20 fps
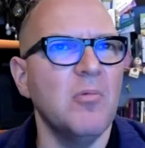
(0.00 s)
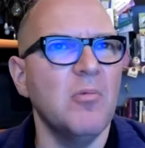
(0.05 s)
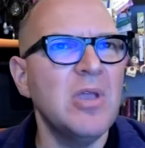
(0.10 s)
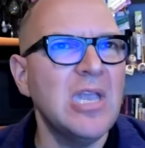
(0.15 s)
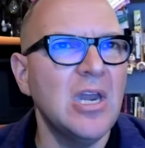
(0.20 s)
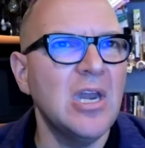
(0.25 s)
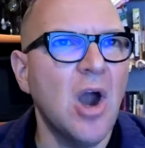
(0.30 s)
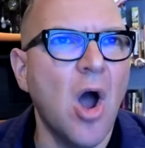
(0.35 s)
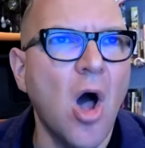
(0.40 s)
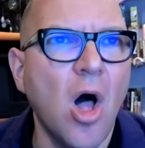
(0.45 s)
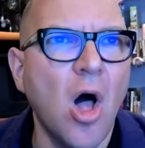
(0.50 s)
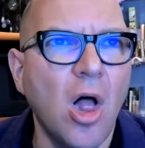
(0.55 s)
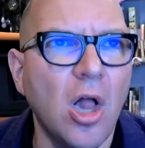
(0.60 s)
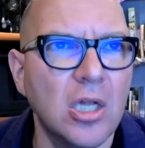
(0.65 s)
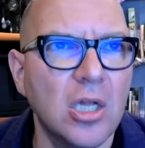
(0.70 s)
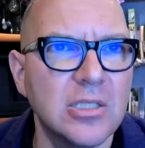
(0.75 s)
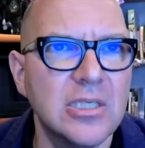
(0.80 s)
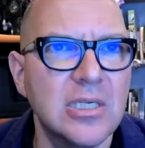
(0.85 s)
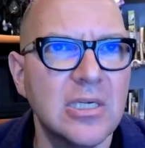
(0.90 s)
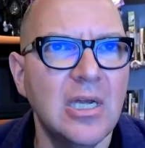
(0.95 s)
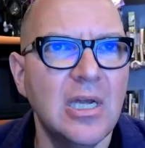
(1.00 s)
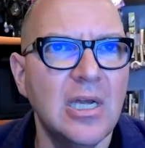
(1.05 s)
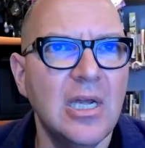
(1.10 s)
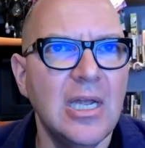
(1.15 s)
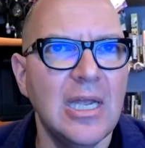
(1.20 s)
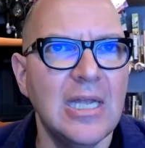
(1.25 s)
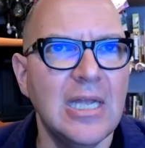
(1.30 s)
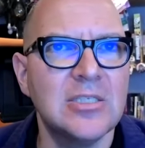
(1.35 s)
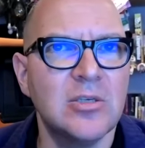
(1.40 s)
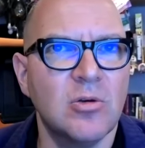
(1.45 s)
We can halt
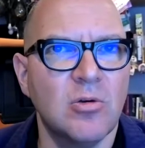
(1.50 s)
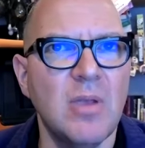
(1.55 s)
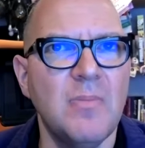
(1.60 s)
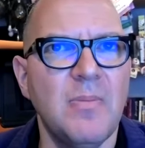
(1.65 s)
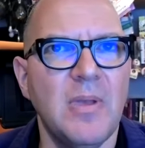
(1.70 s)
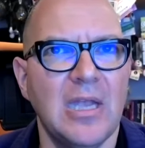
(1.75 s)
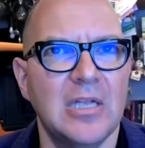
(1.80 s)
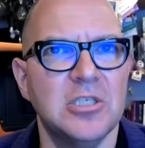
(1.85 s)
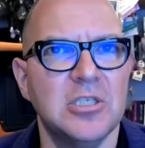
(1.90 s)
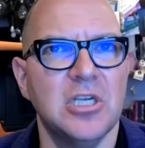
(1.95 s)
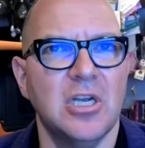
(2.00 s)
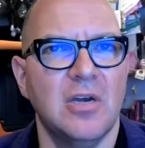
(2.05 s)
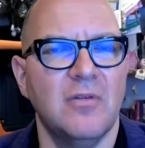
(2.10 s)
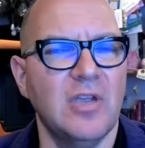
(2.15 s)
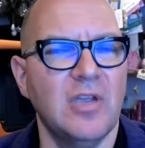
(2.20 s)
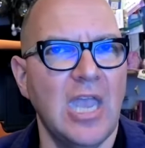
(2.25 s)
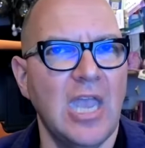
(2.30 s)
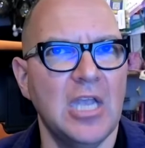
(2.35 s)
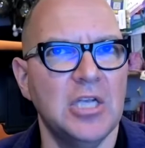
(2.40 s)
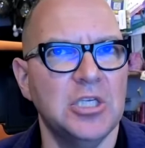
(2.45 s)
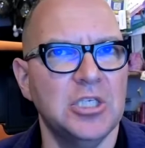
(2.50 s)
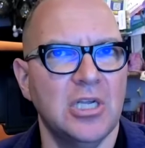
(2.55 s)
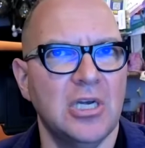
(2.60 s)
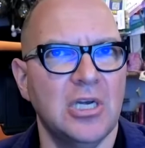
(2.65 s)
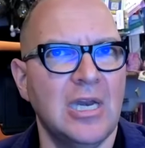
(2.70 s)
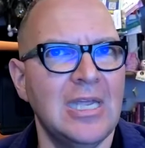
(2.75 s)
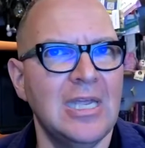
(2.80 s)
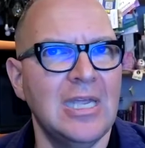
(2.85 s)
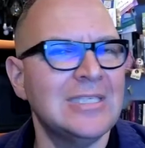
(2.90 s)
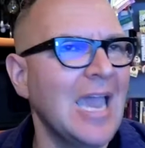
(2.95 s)
its creeping
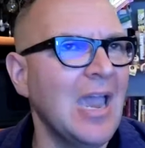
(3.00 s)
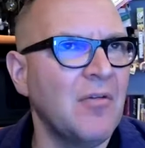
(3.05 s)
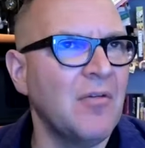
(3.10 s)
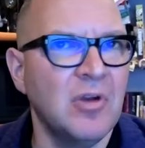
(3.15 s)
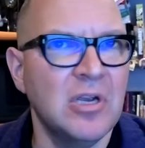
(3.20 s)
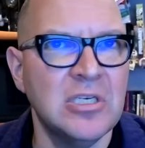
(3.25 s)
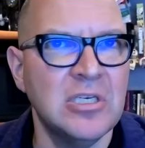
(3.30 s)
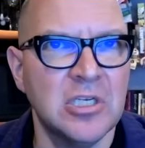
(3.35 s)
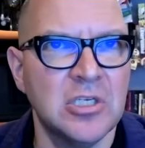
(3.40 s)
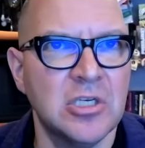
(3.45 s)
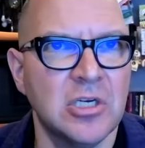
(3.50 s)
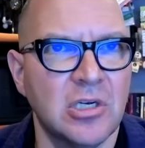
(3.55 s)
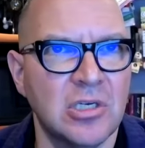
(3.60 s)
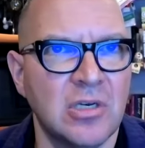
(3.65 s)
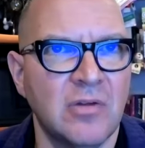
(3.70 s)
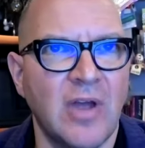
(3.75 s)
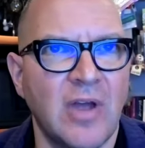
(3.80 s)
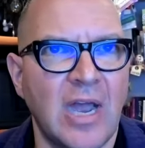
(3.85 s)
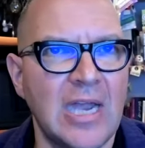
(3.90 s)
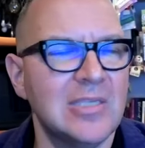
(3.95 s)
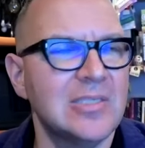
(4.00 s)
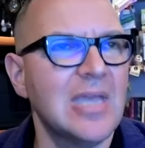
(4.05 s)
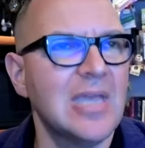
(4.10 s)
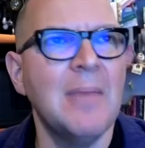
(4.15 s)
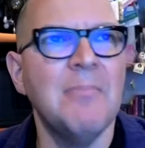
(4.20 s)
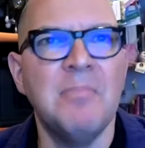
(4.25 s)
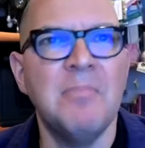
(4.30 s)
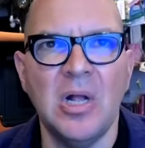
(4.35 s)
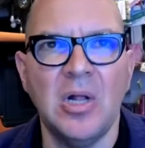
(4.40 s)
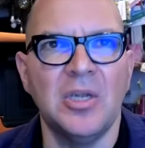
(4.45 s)
enshittification into every digital device
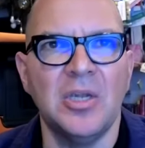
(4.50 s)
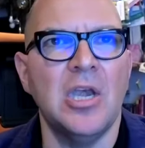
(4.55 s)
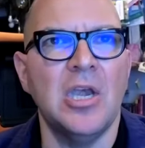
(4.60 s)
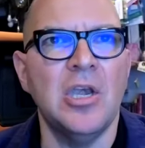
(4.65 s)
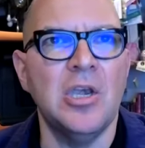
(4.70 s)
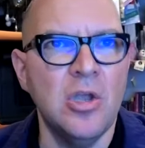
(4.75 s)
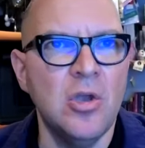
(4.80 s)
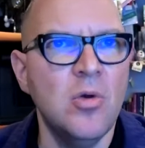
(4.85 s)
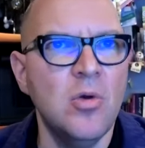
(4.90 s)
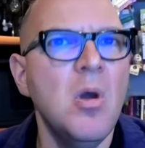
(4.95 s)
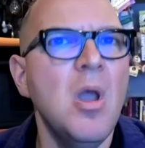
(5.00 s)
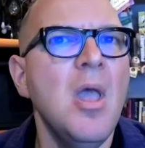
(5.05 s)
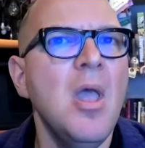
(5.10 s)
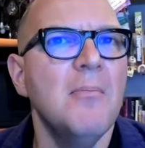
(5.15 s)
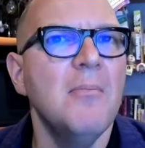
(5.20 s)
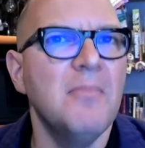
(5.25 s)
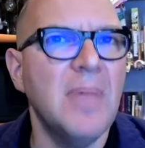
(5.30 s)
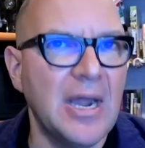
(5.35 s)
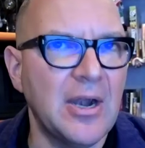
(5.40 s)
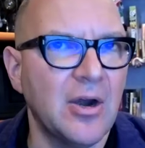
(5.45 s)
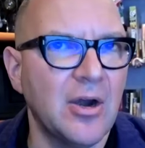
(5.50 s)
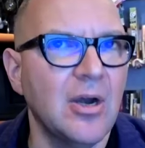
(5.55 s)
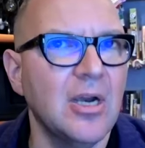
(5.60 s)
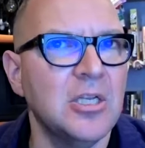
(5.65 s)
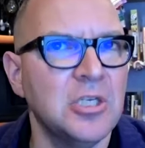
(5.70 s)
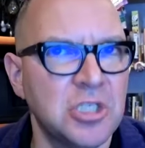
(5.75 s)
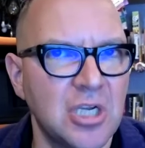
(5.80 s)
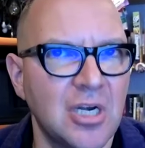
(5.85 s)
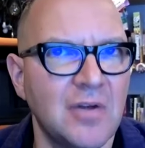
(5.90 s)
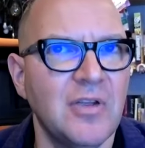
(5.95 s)
and build a new, better,
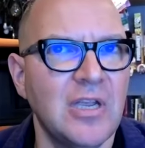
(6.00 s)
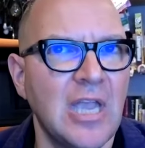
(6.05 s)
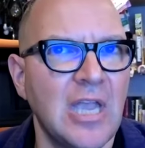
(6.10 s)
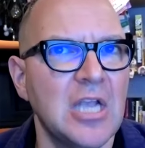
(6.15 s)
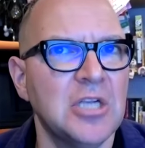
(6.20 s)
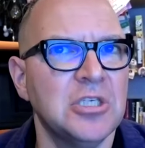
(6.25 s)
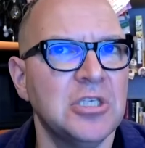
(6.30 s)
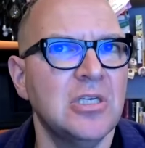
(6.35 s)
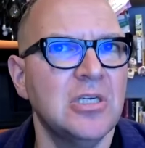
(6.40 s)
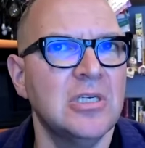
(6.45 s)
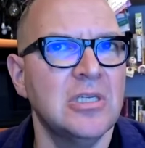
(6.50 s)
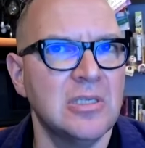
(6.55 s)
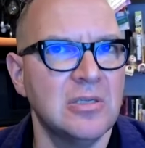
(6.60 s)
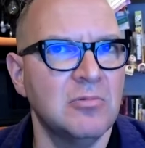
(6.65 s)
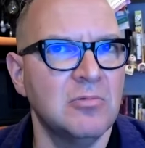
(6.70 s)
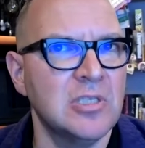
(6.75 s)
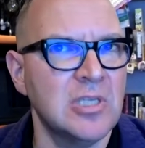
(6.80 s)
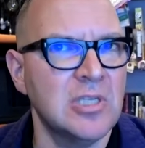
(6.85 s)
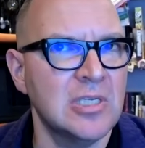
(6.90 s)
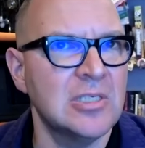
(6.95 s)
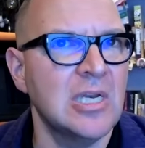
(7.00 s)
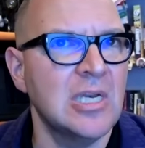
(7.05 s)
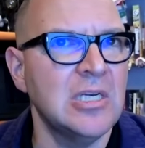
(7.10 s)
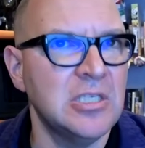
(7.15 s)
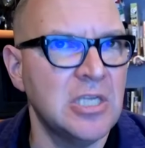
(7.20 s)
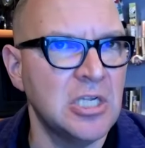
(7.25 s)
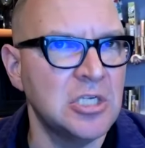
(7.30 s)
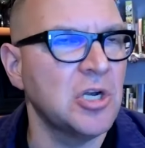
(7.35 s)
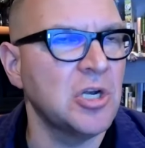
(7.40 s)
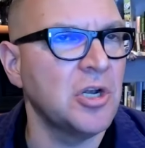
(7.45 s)
enshittification
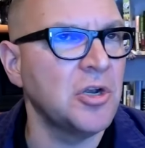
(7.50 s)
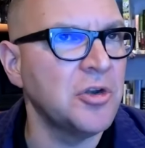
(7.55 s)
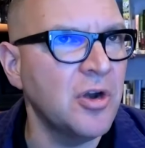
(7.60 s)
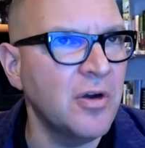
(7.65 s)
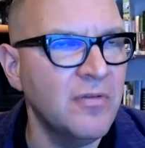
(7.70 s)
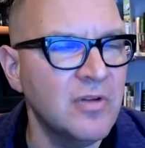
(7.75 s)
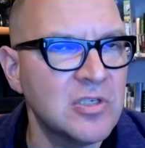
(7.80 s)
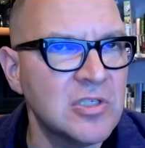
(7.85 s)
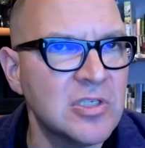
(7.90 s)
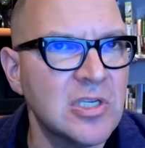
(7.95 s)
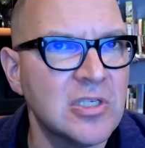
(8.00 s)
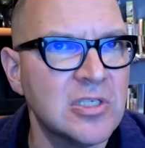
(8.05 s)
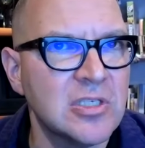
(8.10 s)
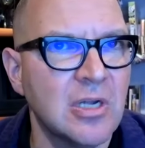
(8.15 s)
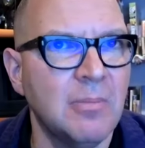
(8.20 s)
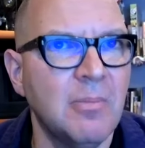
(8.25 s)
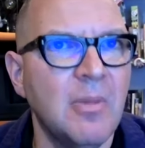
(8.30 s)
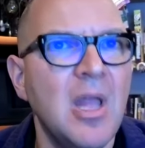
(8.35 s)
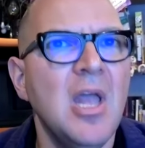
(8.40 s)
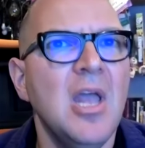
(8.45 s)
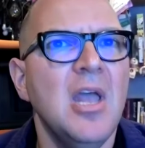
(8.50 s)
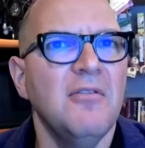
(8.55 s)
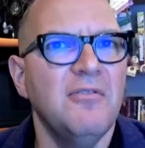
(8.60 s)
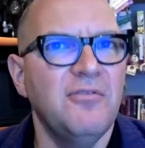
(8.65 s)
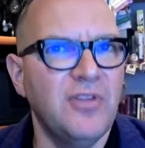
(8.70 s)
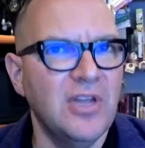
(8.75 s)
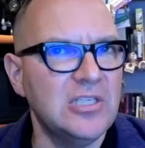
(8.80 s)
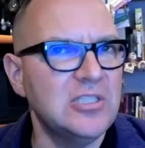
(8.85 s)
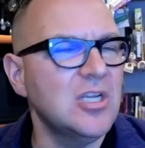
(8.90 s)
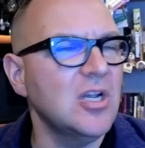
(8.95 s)
resistant digital nervous system
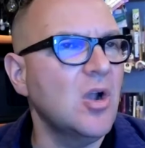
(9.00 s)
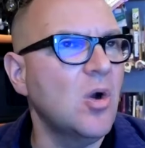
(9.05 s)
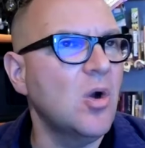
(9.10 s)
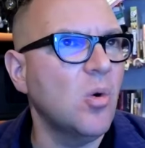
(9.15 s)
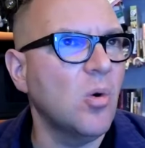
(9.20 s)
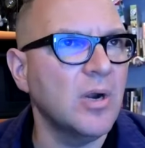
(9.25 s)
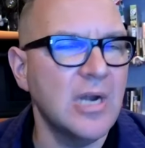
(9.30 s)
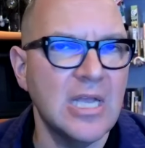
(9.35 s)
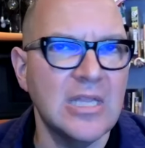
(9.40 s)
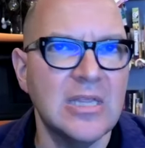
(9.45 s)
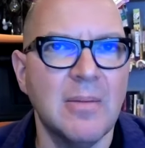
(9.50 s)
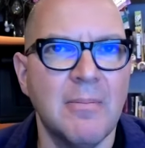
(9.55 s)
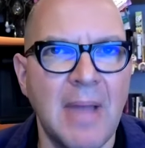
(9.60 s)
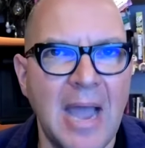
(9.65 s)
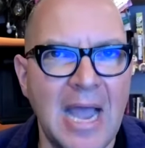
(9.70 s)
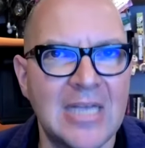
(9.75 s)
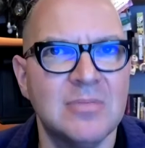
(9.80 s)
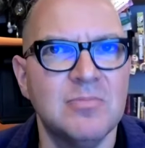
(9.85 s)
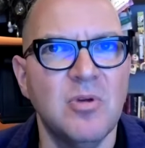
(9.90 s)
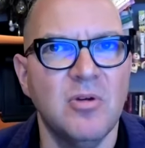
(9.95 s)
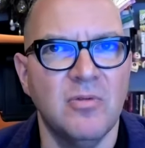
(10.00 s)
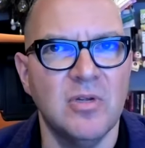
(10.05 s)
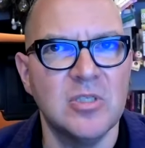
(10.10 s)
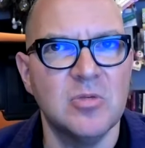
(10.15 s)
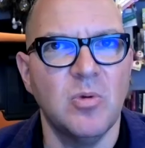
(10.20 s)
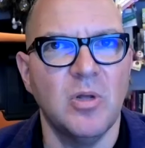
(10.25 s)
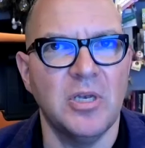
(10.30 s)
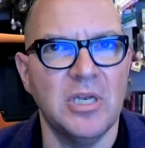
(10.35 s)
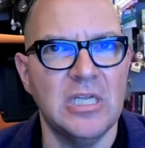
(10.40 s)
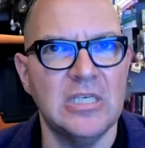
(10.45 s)
fit to coordinate the mass
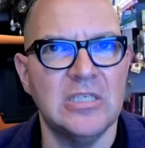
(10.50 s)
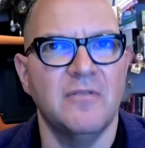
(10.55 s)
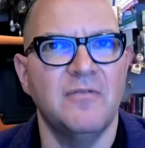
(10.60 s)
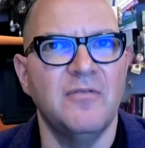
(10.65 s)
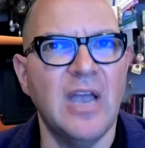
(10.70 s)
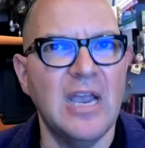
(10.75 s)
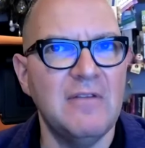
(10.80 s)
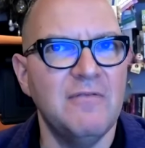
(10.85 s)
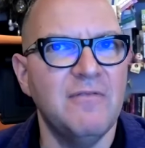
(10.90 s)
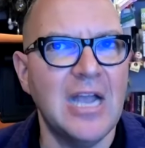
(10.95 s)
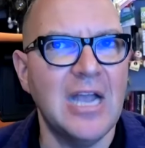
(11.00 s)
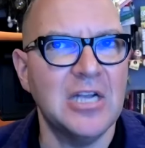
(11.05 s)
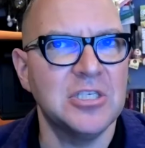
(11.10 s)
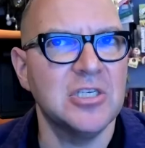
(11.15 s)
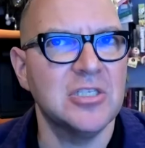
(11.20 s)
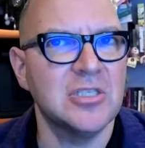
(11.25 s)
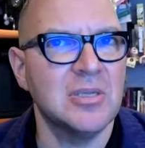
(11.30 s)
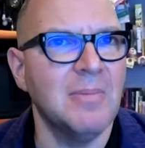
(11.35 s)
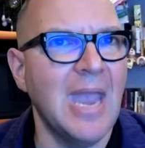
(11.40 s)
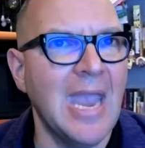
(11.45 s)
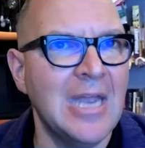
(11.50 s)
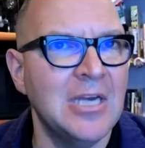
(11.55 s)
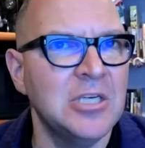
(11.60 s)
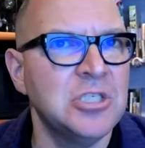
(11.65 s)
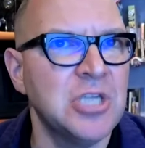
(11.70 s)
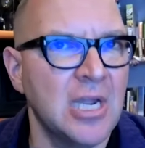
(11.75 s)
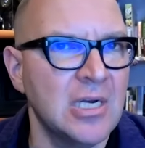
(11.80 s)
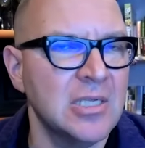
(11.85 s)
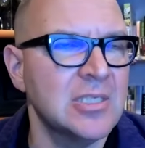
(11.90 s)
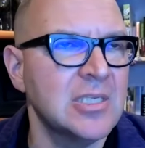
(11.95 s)
movements we'll need to fight fascism and
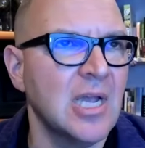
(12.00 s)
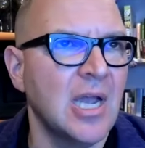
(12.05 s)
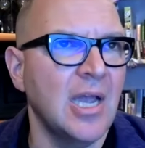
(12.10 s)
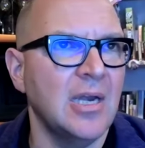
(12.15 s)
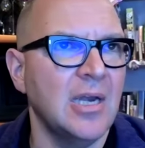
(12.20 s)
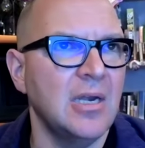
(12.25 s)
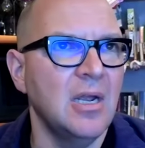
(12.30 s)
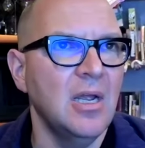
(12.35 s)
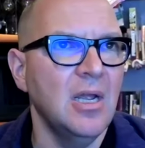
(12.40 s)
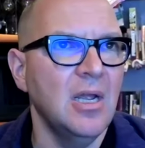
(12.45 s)
genocide